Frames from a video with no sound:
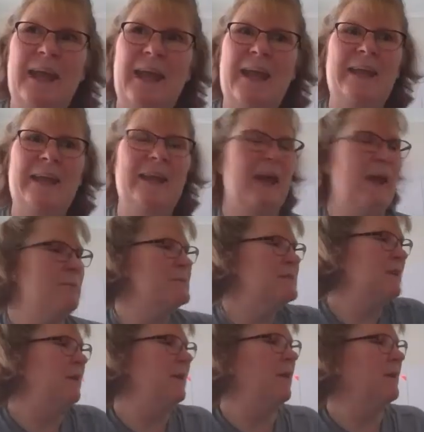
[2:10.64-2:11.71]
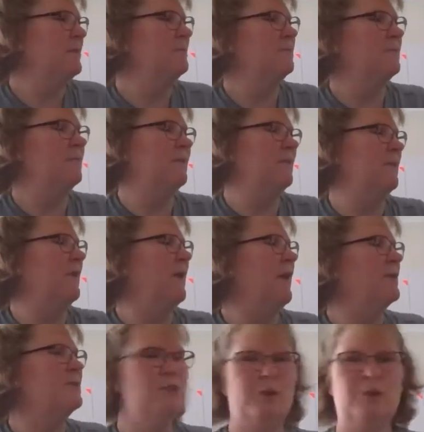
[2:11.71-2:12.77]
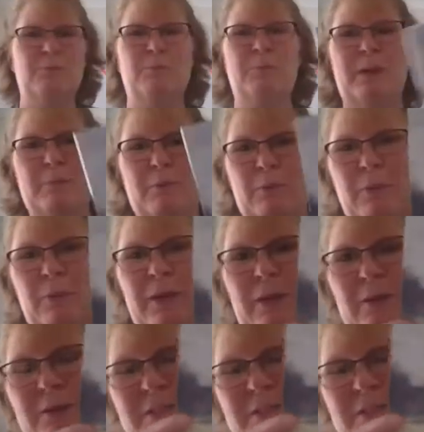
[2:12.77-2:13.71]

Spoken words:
can. So I'll show people what it looks